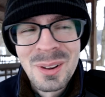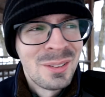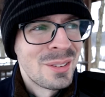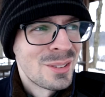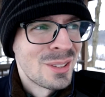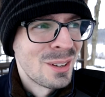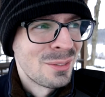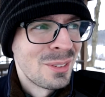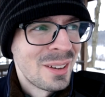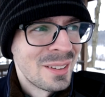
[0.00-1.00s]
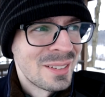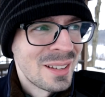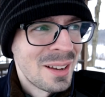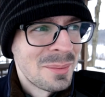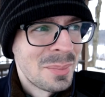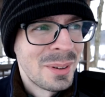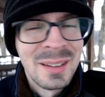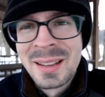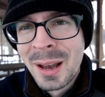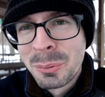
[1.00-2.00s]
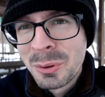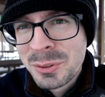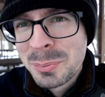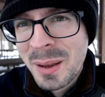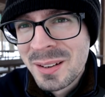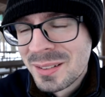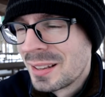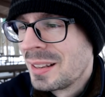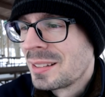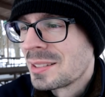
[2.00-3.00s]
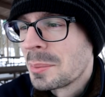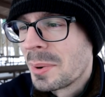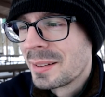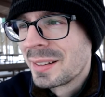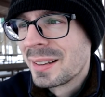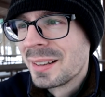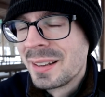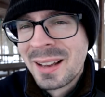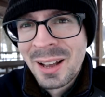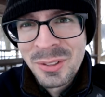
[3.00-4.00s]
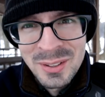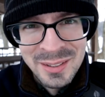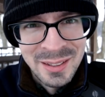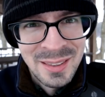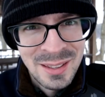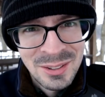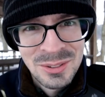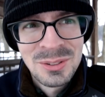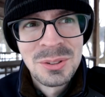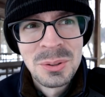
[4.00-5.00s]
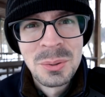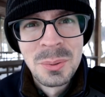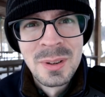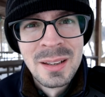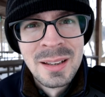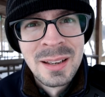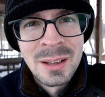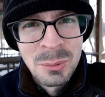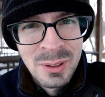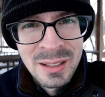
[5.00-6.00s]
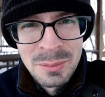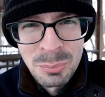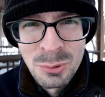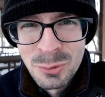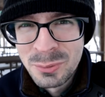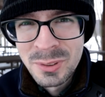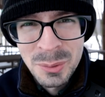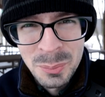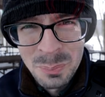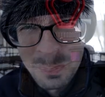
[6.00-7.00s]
all of this stuff a lot of the time, but I will spend some money on things like this to really improve little